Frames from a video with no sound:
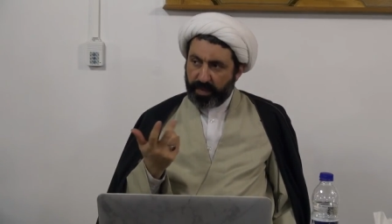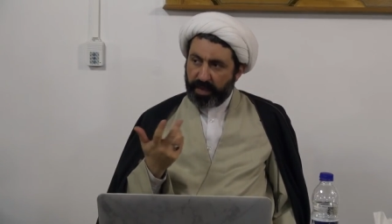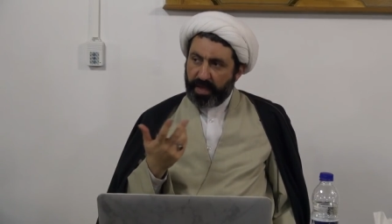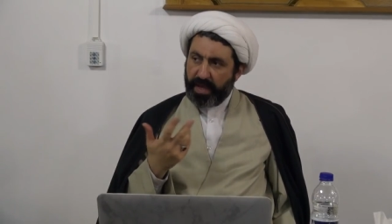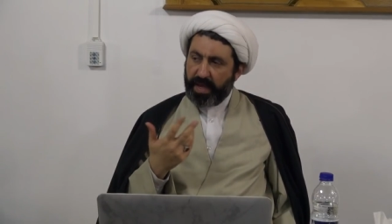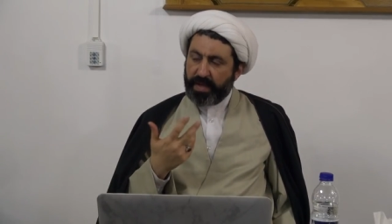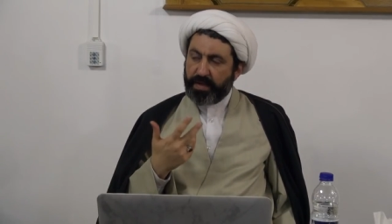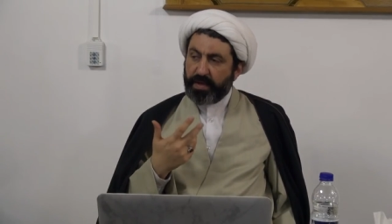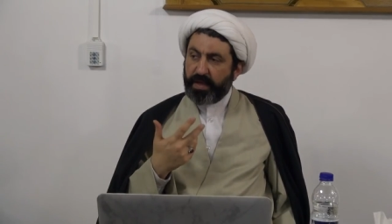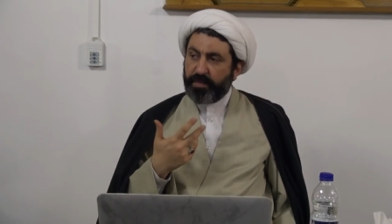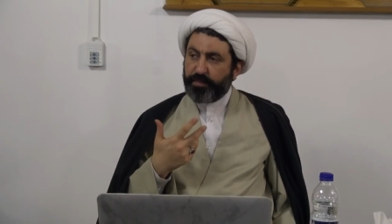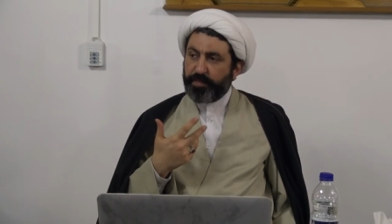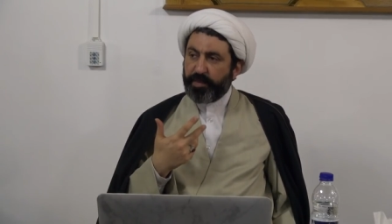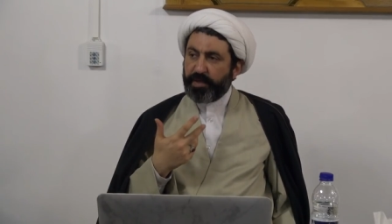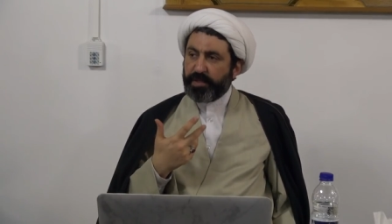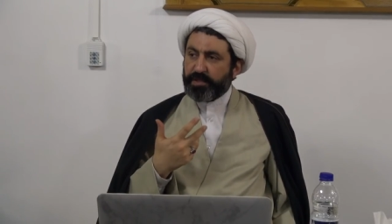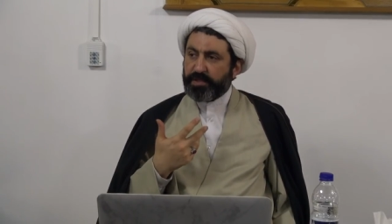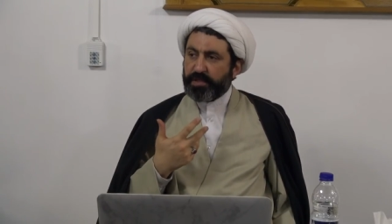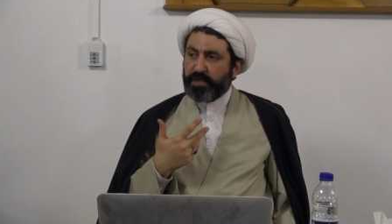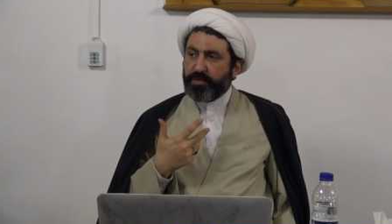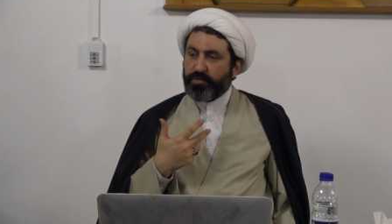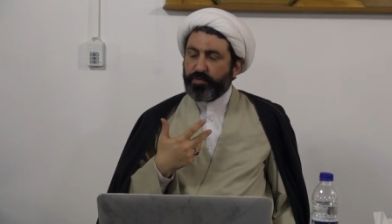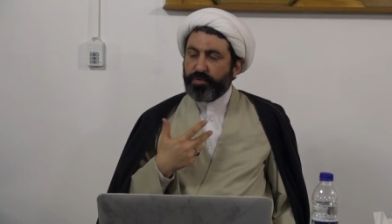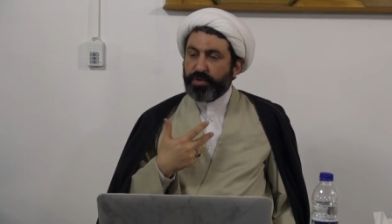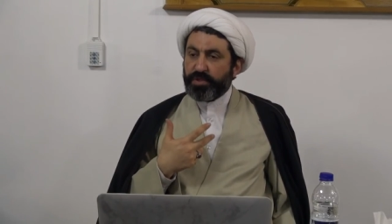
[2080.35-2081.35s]
And a
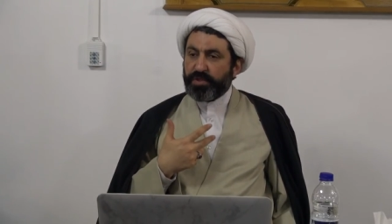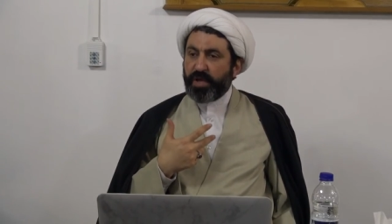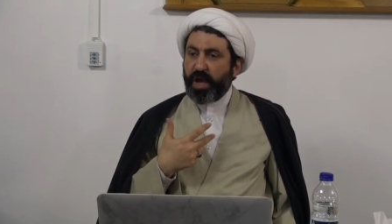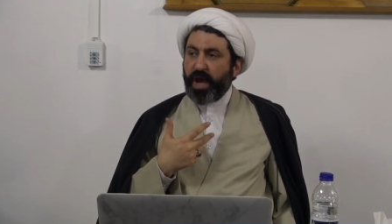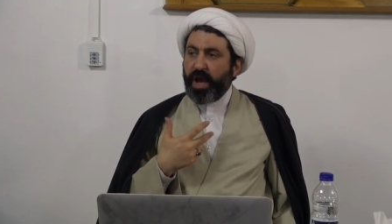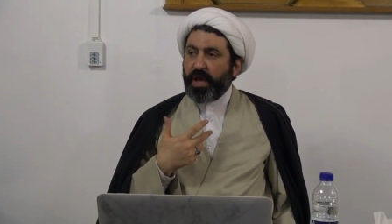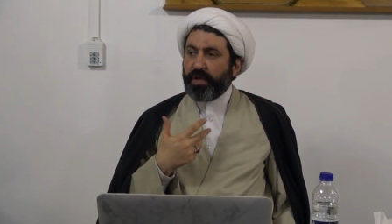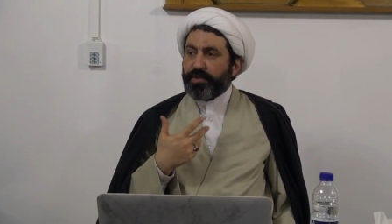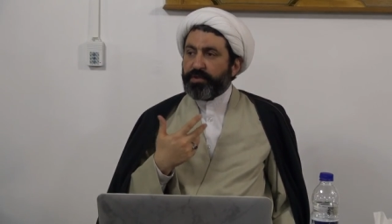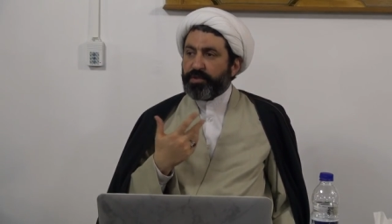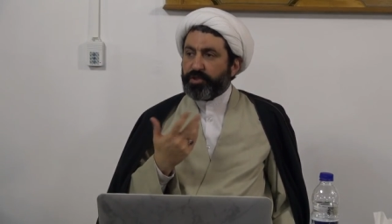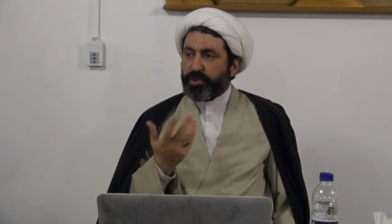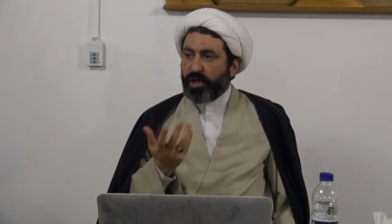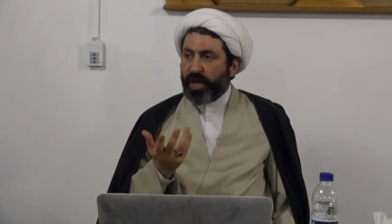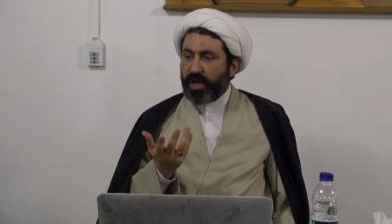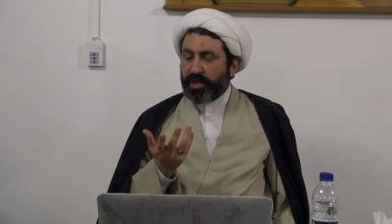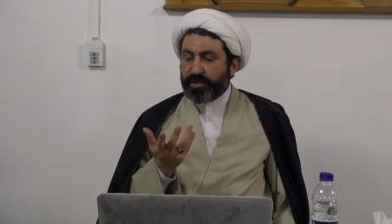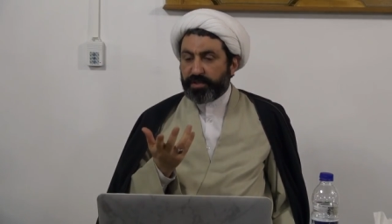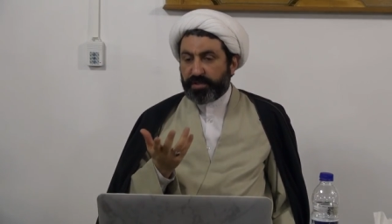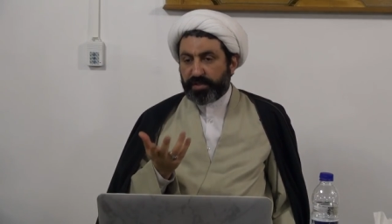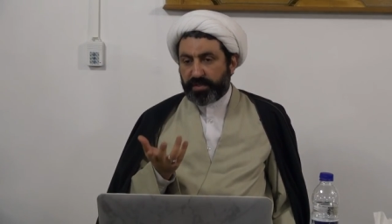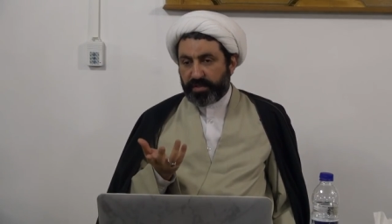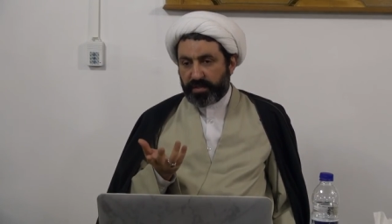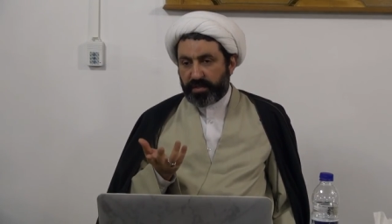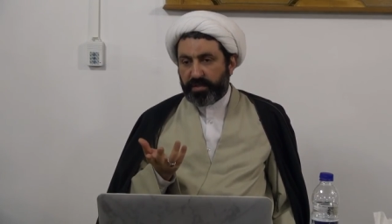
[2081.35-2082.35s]
person who is
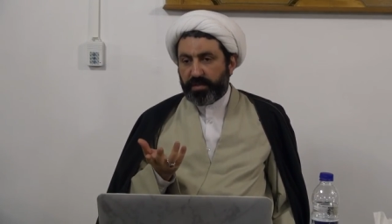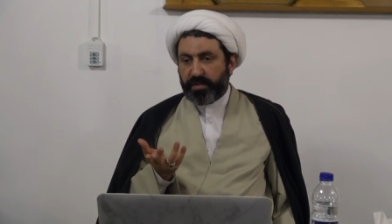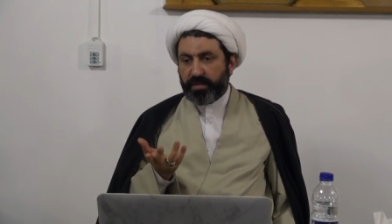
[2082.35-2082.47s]
unjust